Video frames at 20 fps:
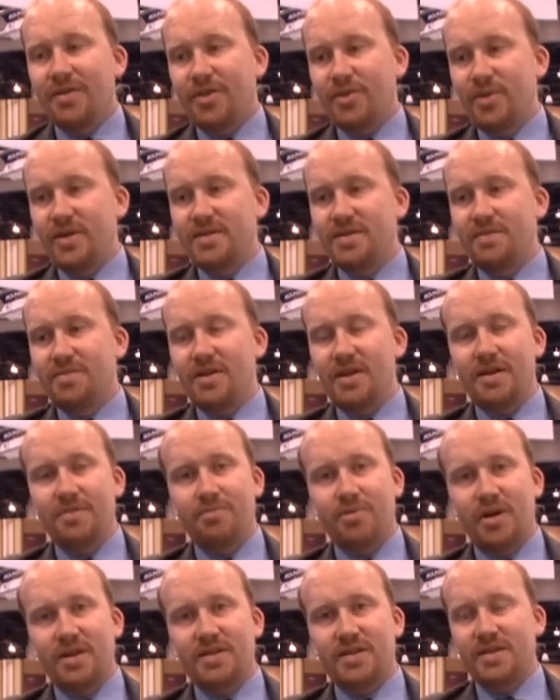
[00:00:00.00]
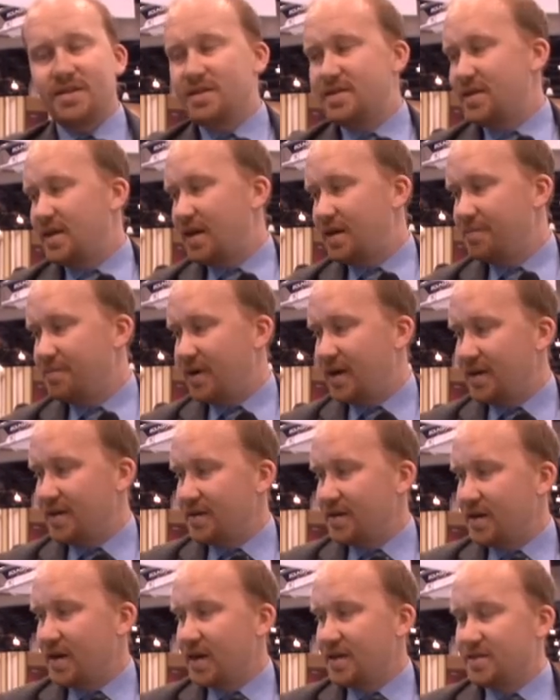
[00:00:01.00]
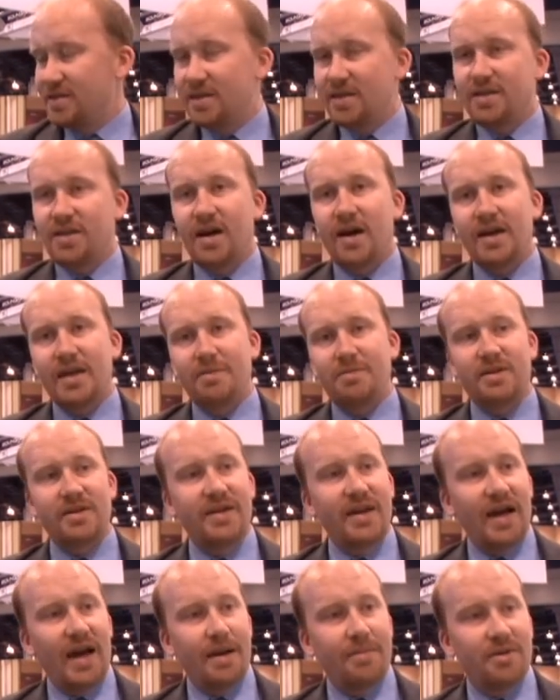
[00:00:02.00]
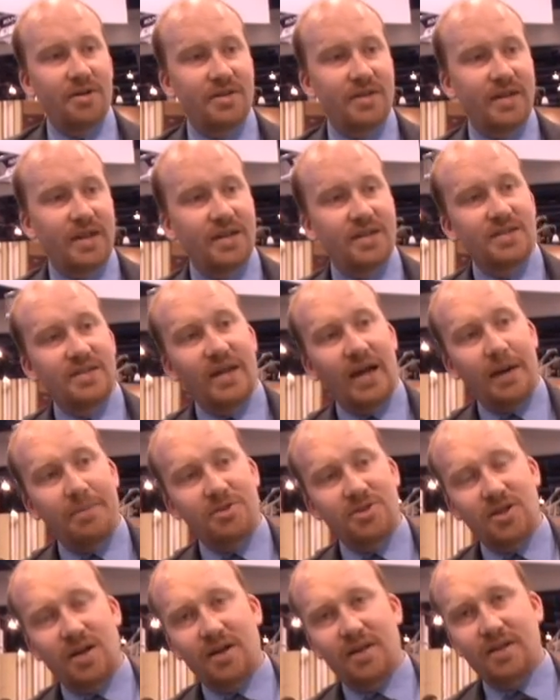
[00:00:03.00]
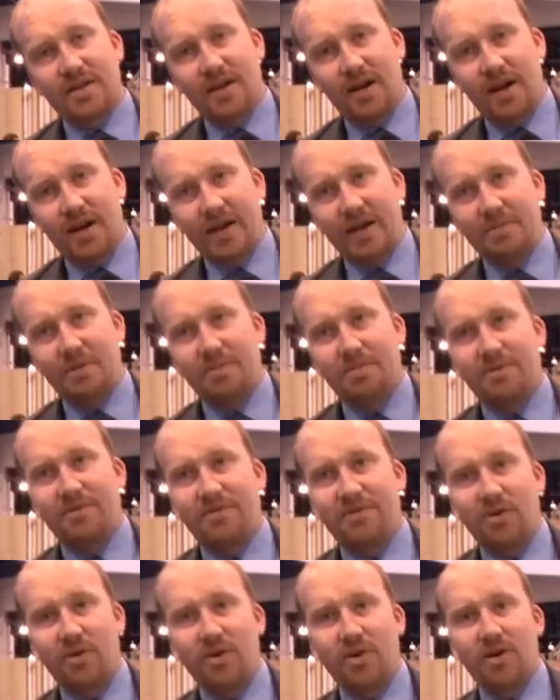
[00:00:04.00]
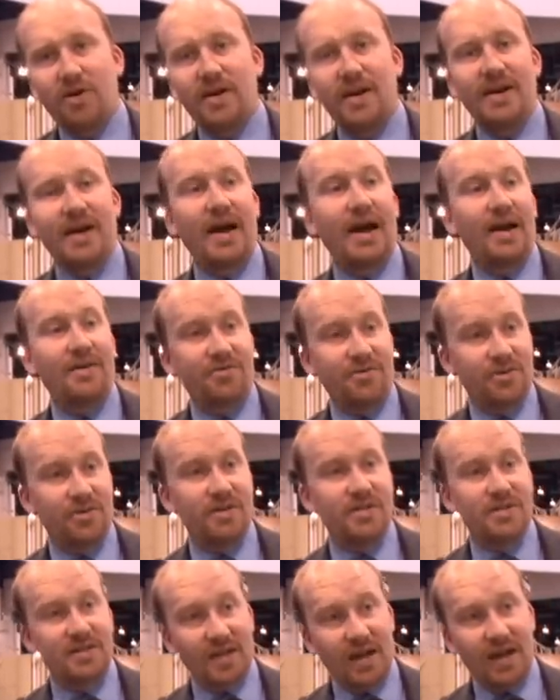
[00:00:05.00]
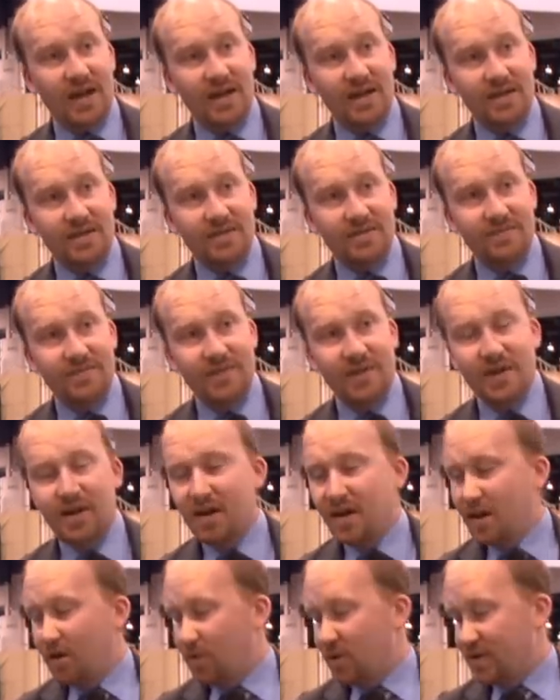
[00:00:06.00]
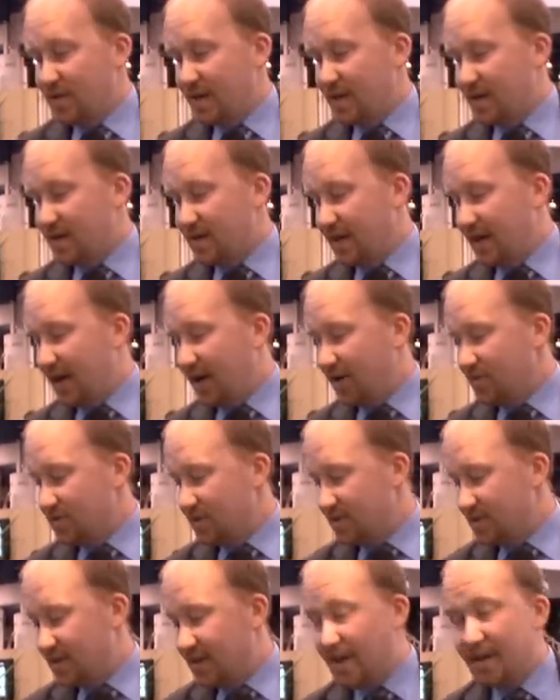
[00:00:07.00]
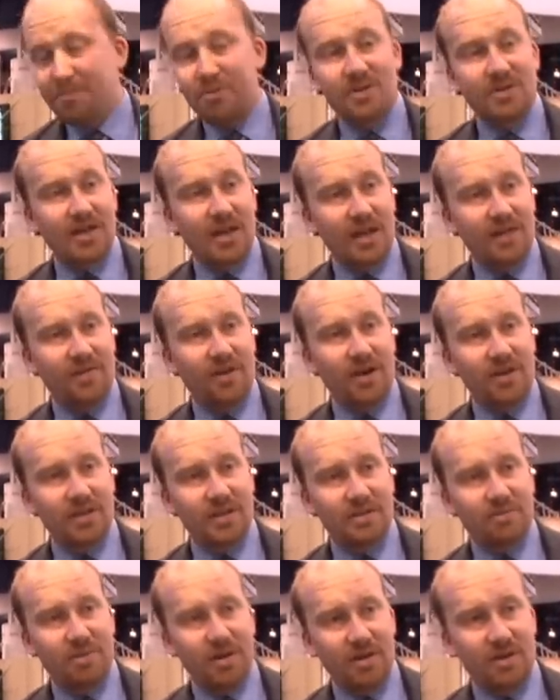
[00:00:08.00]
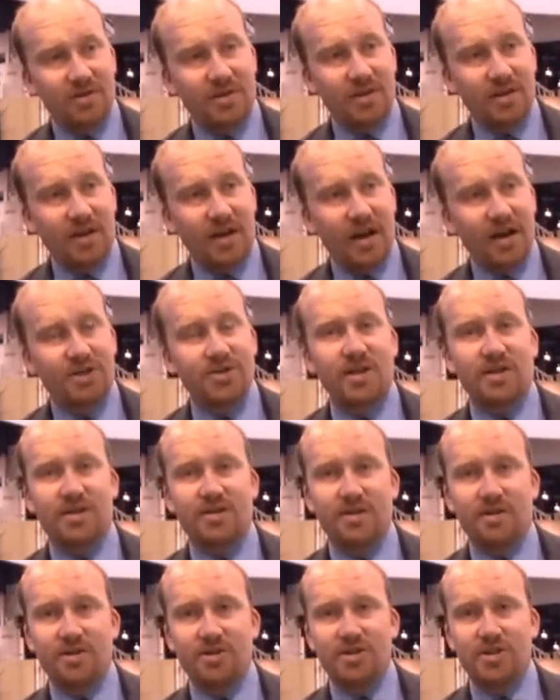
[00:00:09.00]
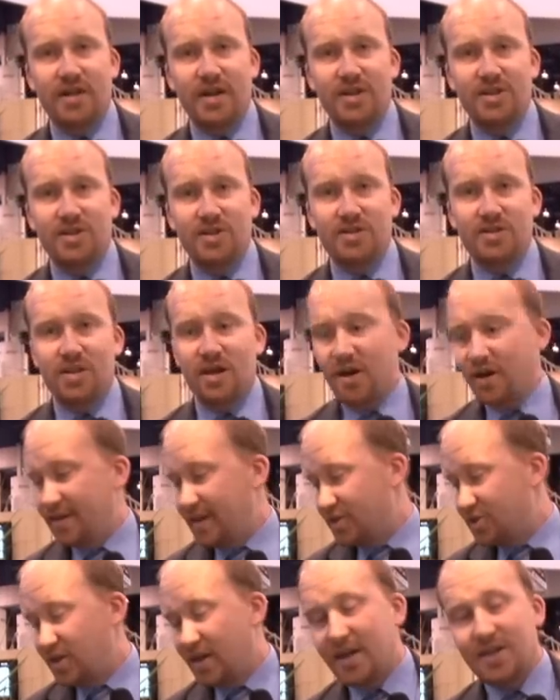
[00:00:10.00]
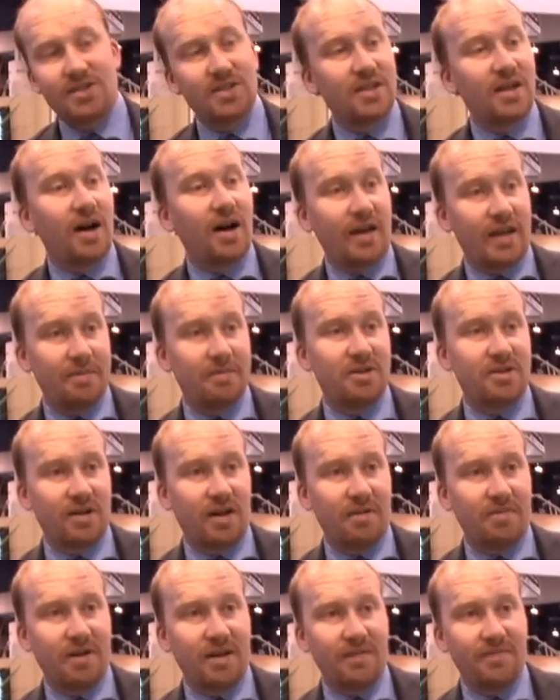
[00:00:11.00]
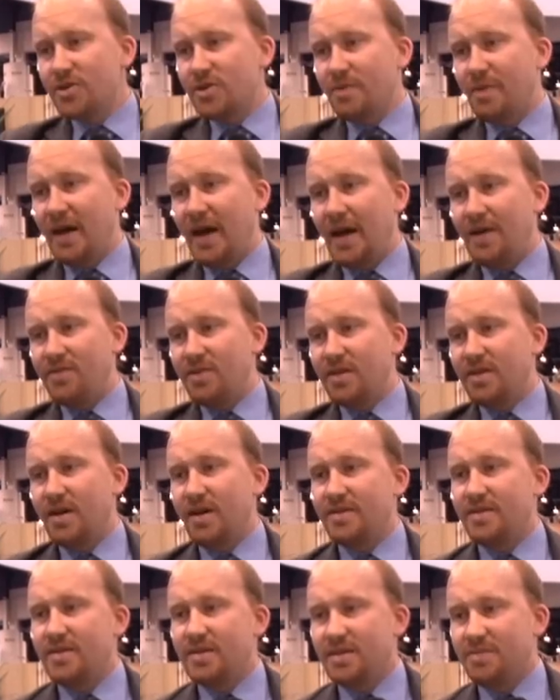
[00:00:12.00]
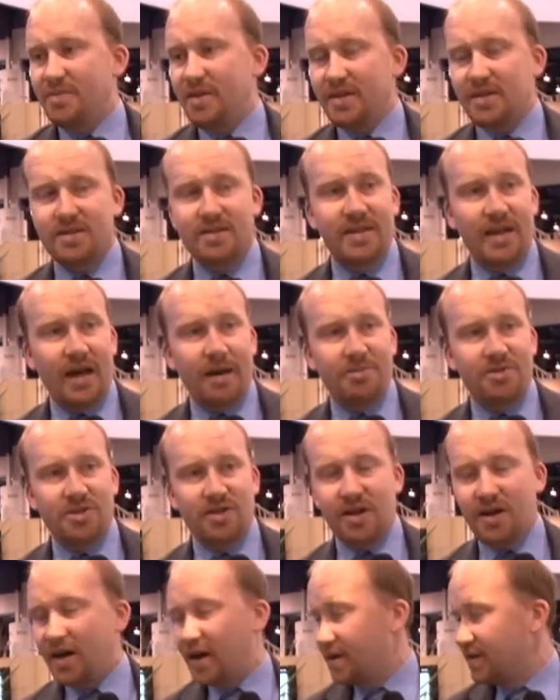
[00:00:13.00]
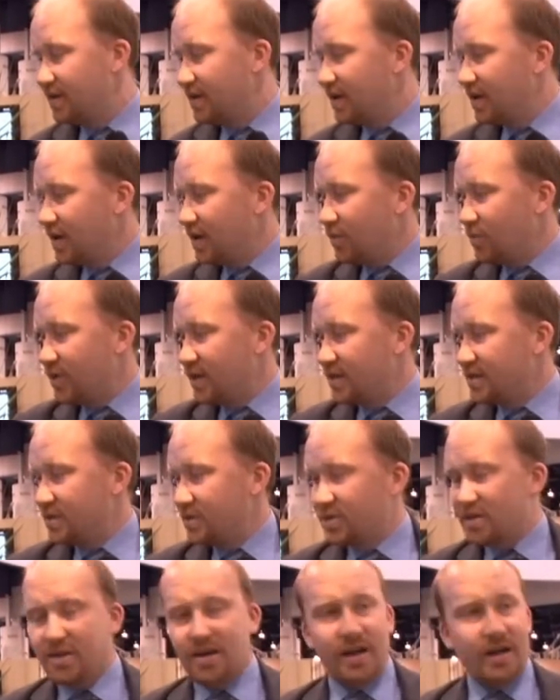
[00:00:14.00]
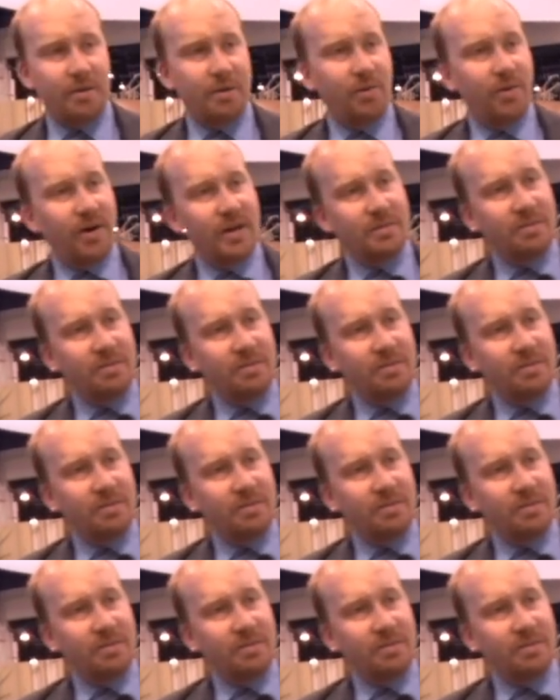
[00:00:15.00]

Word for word: The reason being, pressing the send button causes the document camera to take a snapshot of the document before and after it's signed. What that allows is 10% of all disputes in contract negotiations are they change the document on me. So by having the system take a snapshot, we can see what the document